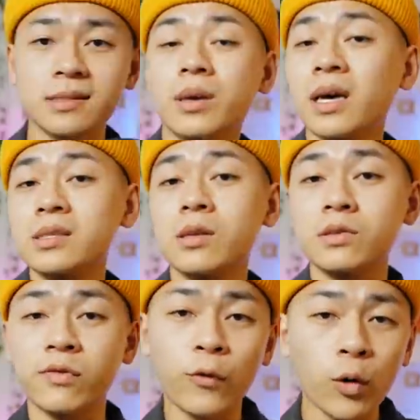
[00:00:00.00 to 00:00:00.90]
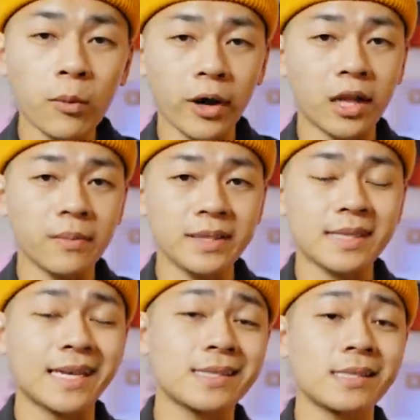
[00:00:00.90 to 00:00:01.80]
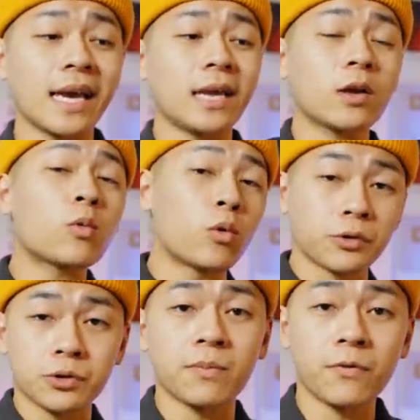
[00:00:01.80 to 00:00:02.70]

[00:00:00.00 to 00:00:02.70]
because those formal elements can stay in your wardrobe